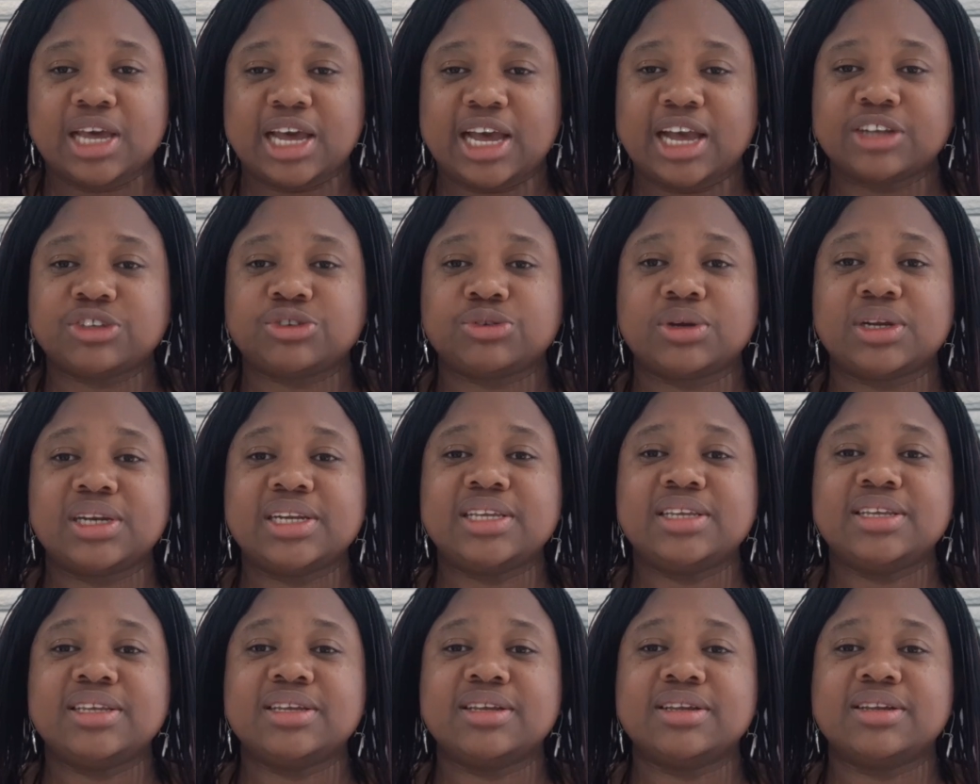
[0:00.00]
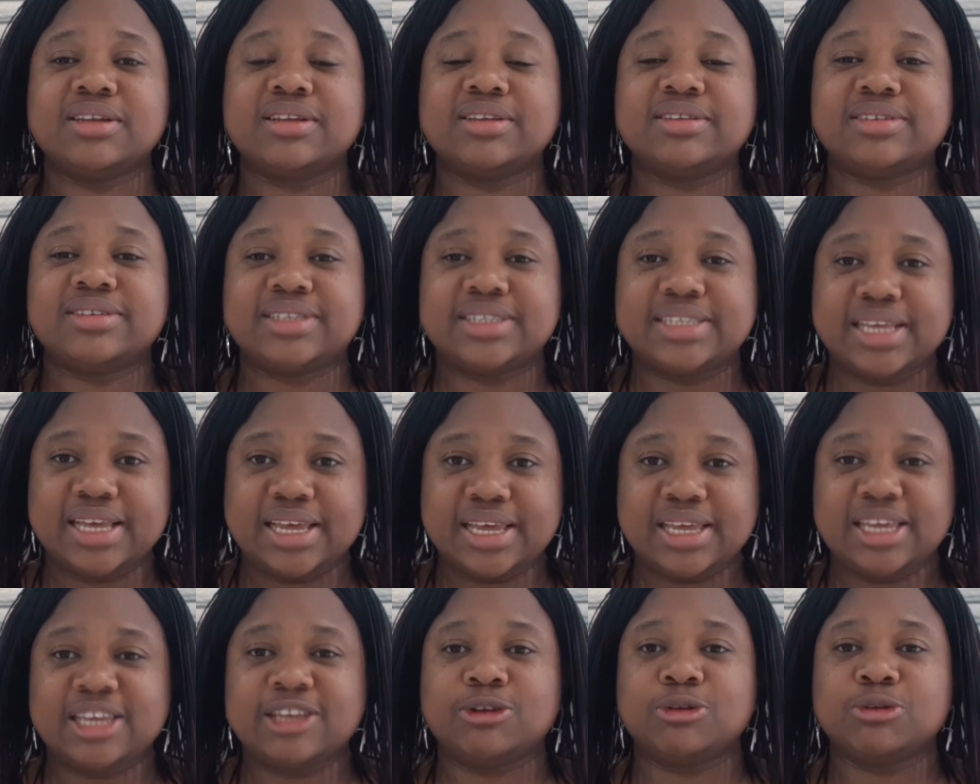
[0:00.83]
actually
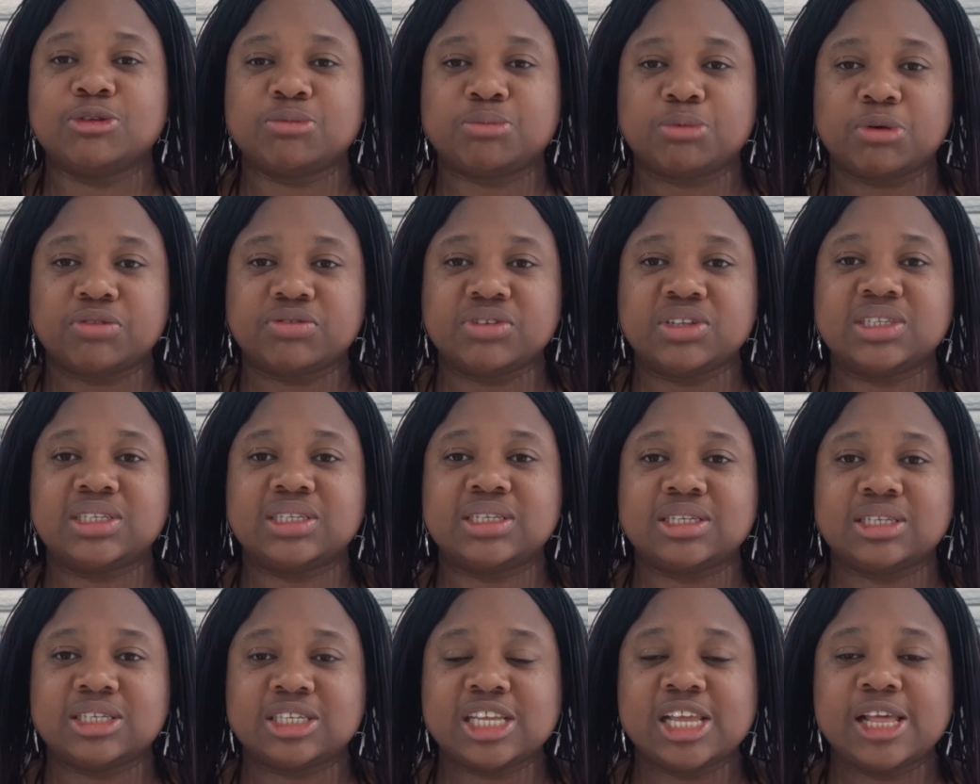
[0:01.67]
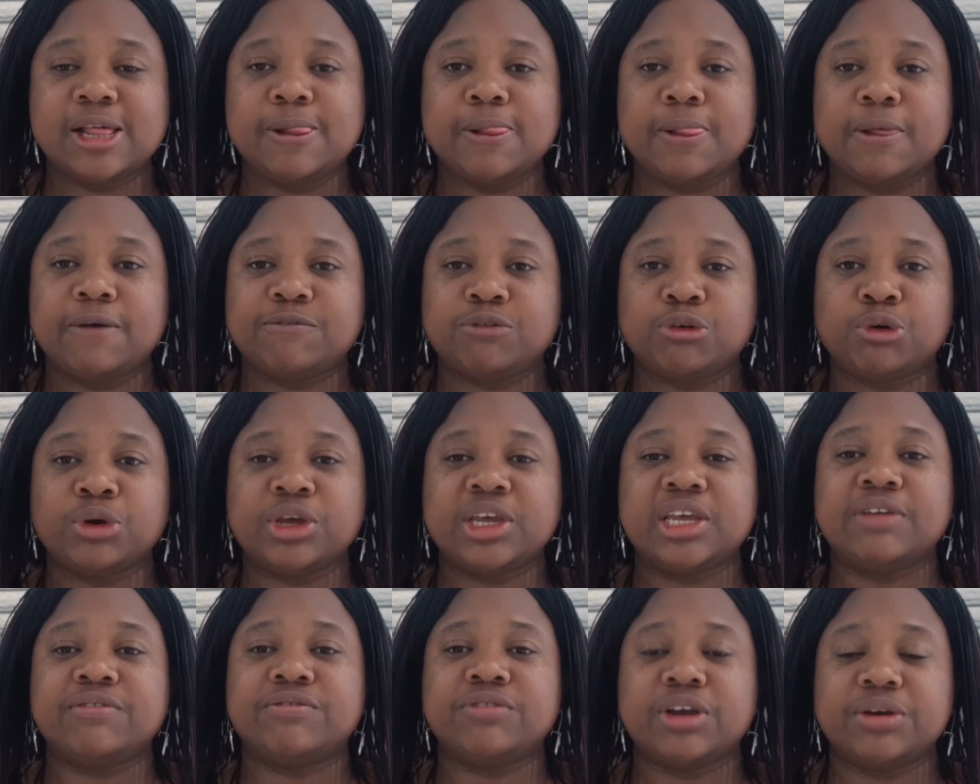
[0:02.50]
stay in those provinces for
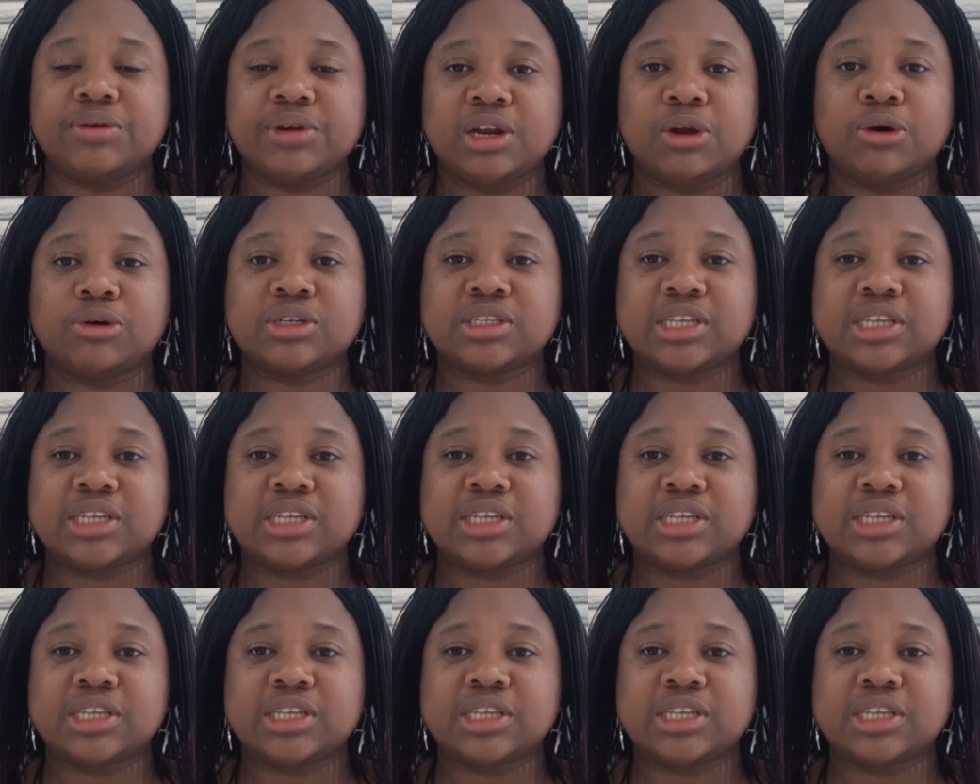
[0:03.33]
a very long